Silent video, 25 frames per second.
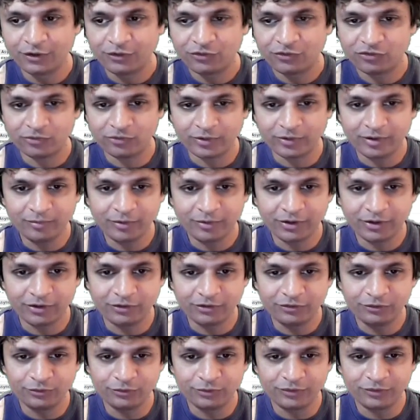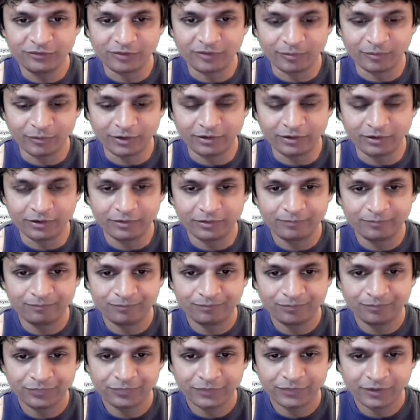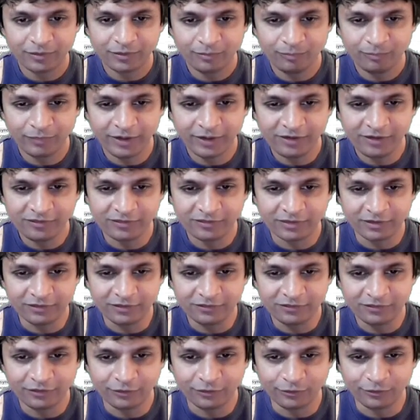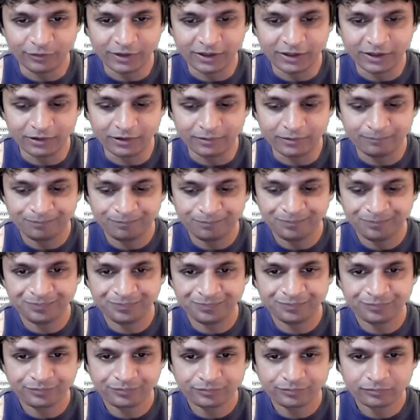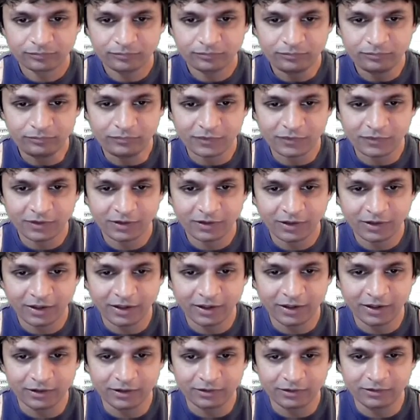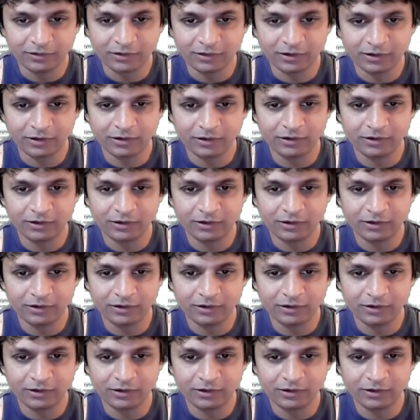So what I'm going to do is I'm going to paste this code here, and